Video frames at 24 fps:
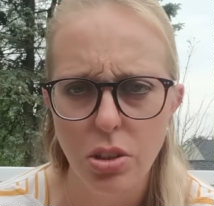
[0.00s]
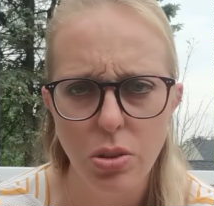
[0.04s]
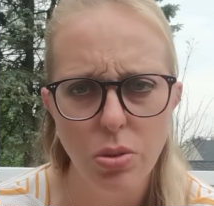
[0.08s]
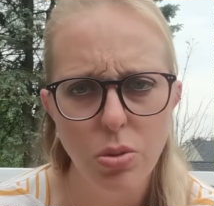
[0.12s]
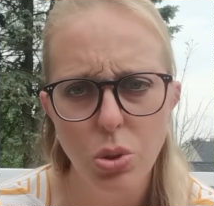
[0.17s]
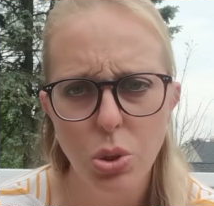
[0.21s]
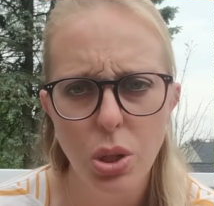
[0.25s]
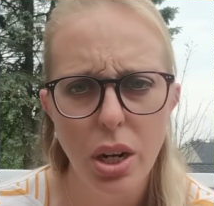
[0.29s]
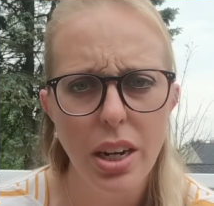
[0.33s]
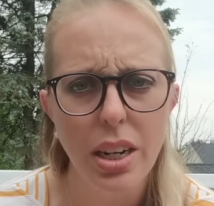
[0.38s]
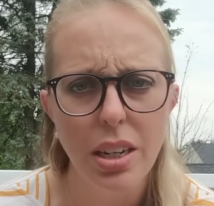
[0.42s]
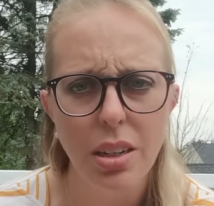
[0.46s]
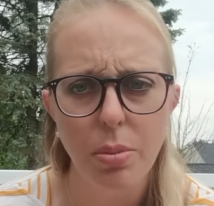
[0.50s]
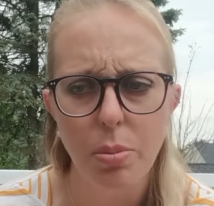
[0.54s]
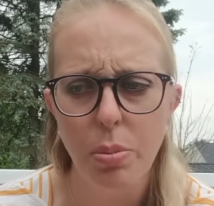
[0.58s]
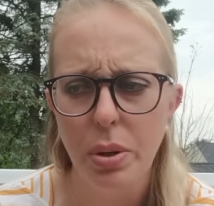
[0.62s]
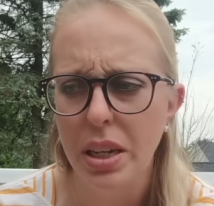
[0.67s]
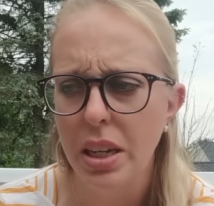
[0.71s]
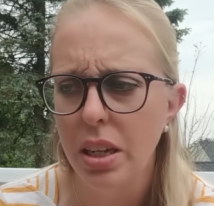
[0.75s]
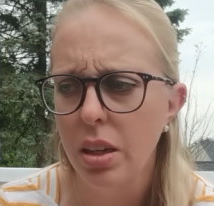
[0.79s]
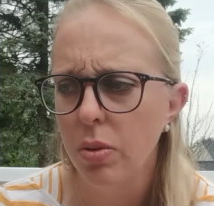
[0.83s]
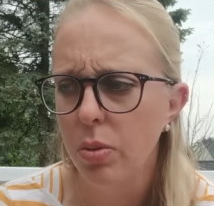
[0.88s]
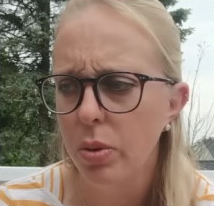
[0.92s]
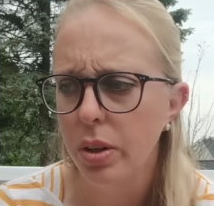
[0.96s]
don't try to
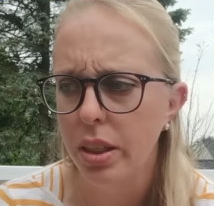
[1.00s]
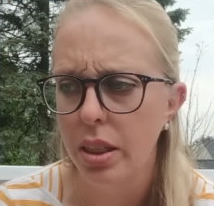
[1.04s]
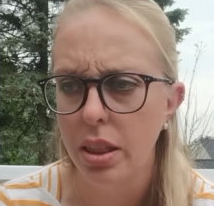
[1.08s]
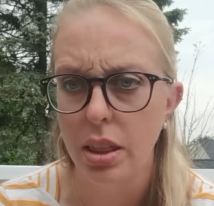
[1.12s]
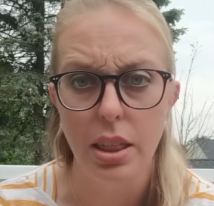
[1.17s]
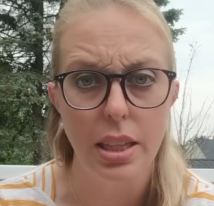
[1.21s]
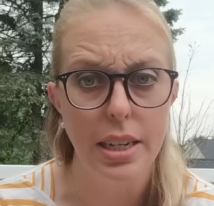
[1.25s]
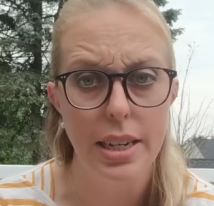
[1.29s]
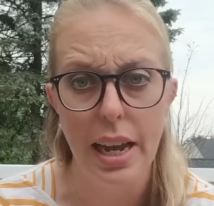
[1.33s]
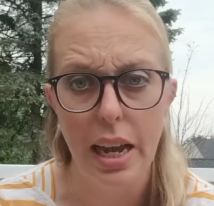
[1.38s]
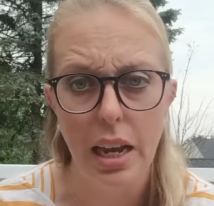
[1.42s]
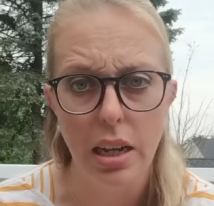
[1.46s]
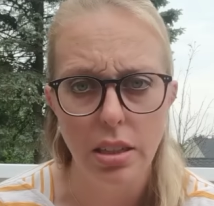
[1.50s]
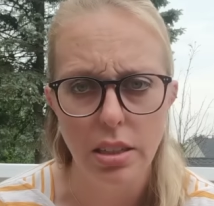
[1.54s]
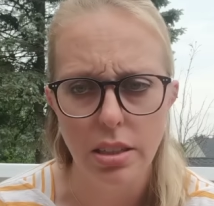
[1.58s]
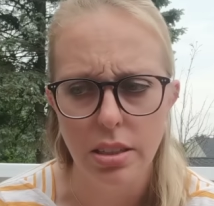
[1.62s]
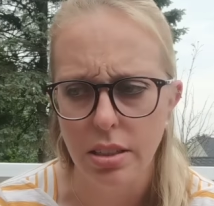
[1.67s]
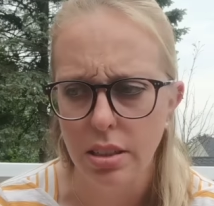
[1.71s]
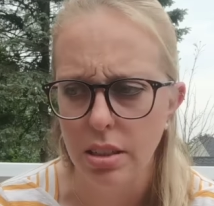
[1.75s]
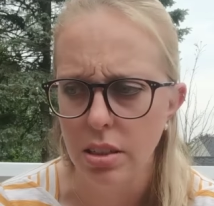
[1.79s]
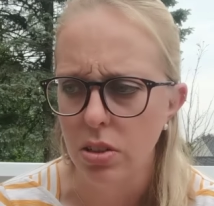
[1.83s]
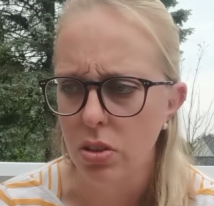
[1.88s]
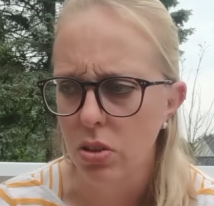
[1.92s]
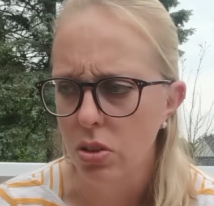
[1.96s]
compete with the
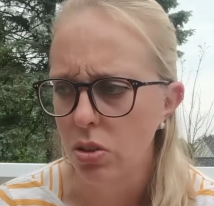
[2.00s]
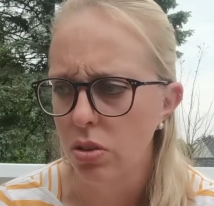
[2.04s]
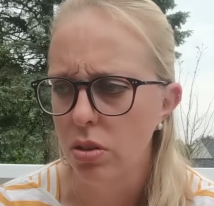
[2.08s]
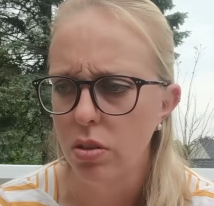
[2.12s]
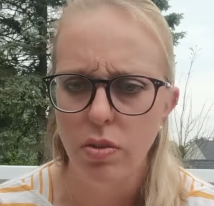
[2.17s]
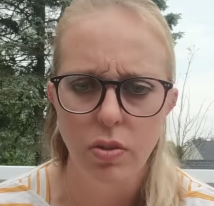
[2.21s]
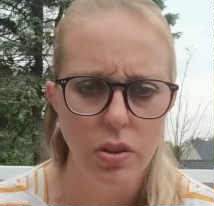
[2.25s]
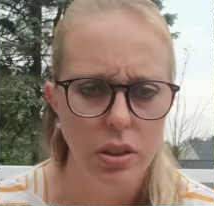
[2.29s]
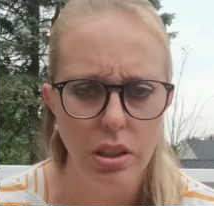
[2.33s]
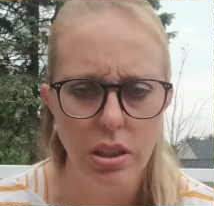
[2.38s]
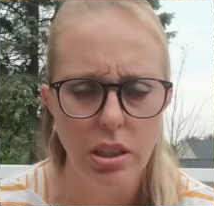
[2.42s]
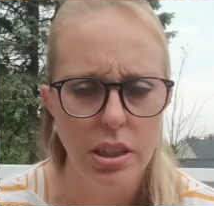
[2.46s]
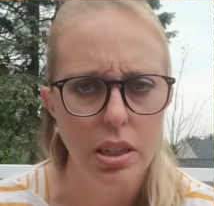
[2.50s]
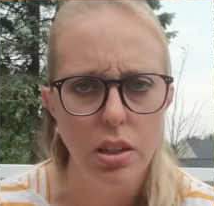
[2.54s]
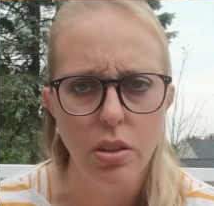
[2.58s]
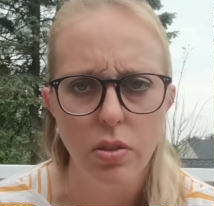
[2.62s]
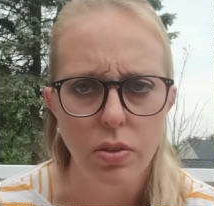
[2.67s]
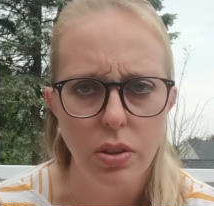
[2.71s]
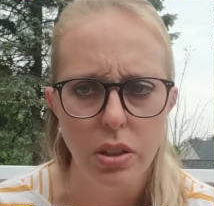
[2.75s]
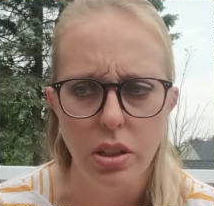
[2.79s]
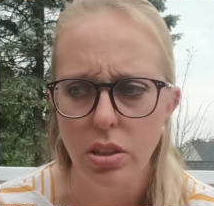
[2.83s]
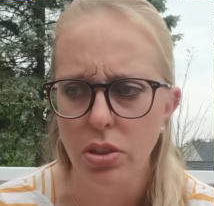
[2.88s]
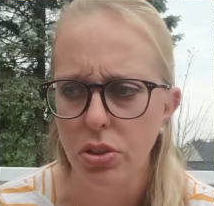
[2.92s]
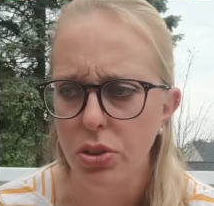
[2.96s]
Dallases or the
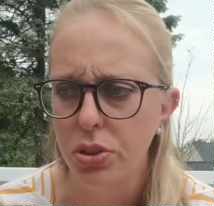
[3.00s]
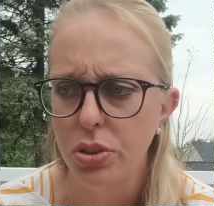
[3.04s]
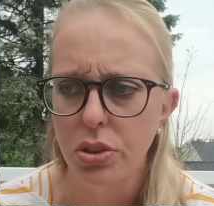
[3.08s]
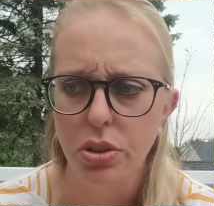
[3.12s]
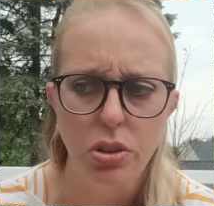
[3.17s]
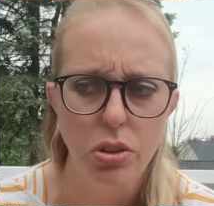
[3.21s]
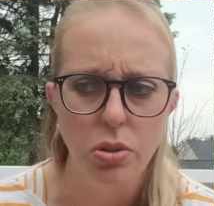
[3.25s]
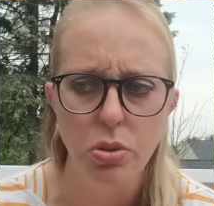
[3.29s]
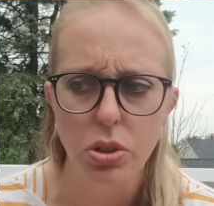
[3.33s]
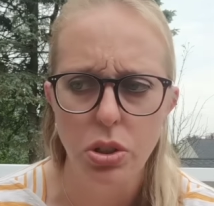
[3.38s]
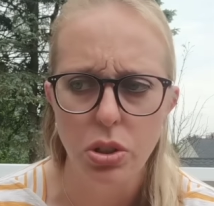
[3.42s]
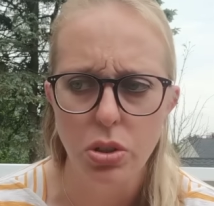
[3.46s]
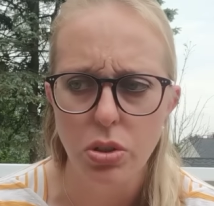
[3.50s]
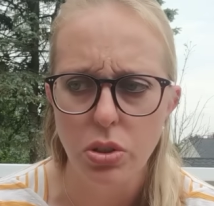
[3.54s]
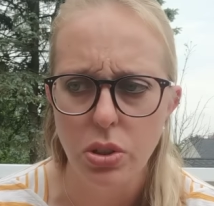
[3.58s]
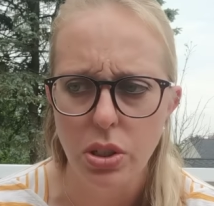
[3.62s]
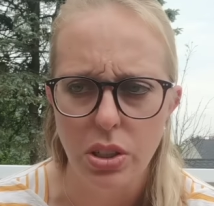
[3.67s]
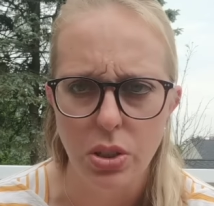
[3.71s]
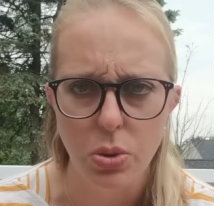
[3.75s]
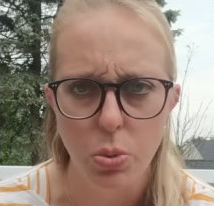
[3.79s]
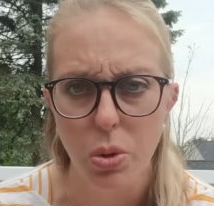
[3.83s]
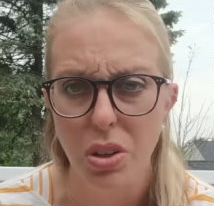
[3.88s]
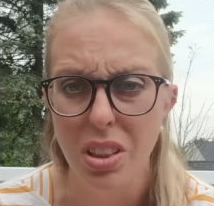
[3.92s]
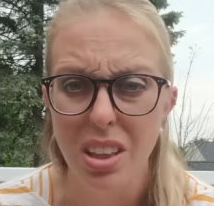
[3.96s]
Philadelphias or the New
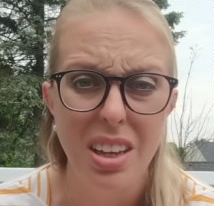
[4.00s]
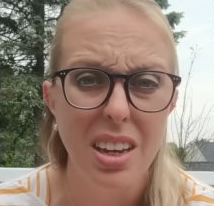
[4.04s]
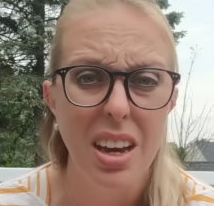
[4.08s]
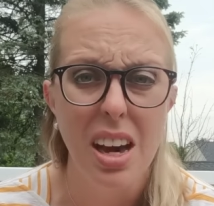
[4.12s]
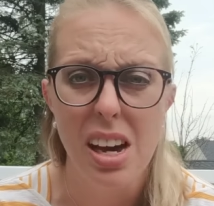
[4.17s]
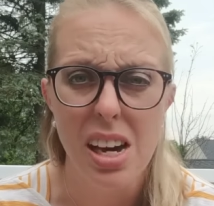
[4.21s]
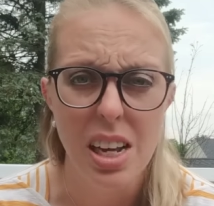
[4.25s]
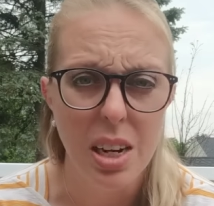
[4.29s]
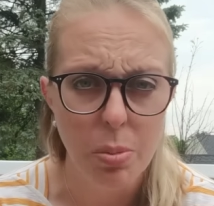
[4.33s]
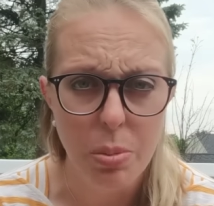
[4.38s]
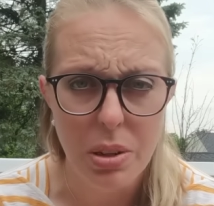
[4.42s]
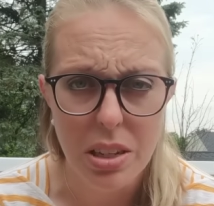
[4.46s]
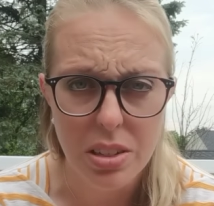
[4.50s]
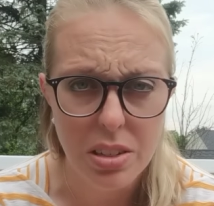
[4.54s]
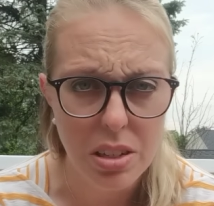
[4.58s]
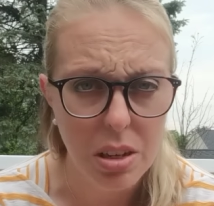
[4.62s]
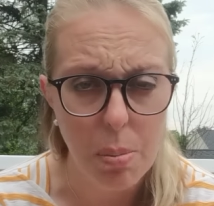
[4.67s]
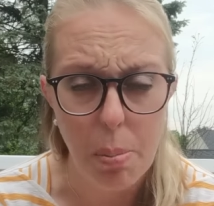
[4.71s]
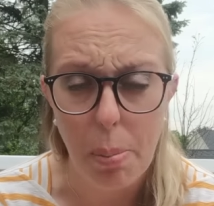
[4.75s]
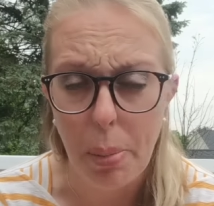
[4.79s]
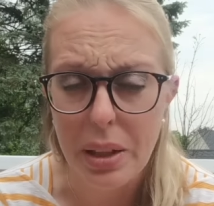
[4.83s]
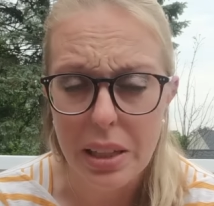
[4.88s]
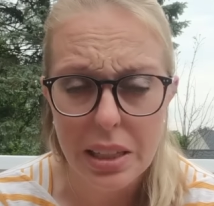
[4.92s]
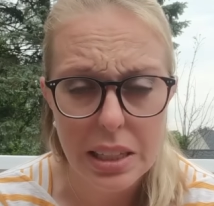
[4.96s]
Jerseys, where the economy is
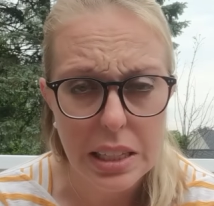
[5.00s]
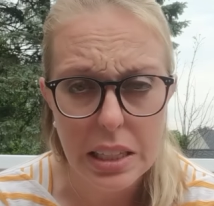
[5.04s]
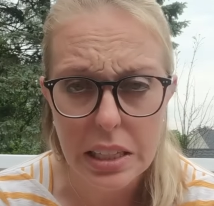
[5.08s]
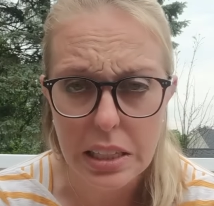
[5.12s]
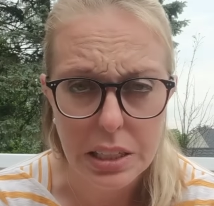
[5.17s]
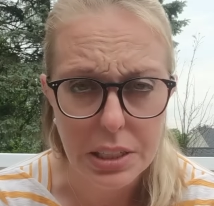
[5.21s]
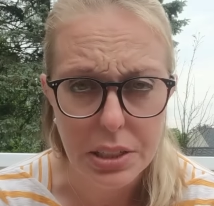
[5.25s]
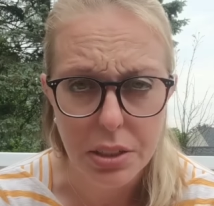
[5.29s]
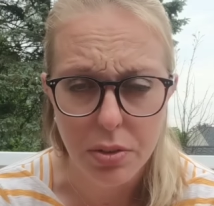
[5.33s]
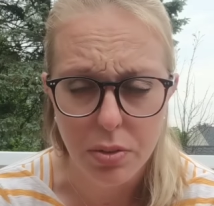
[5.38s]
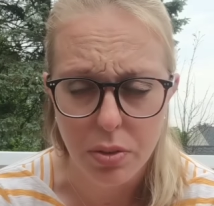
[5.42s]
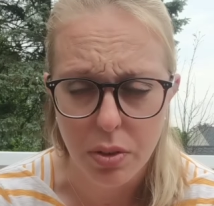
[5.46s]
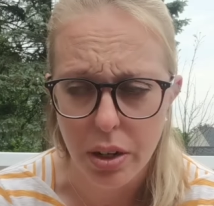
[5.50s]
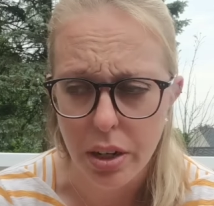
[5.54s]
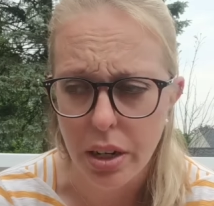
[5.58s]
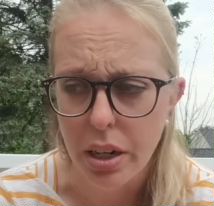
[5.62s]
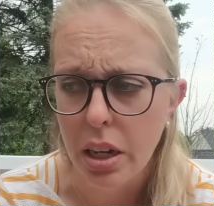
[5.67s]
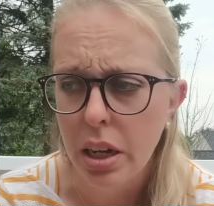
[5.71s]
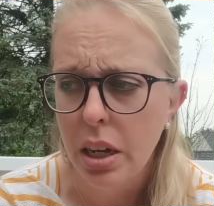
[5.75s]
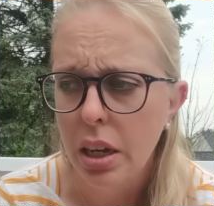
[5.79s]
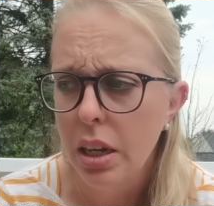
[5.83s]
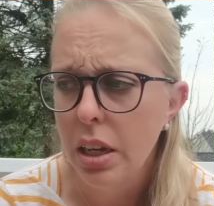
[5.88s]
completely different.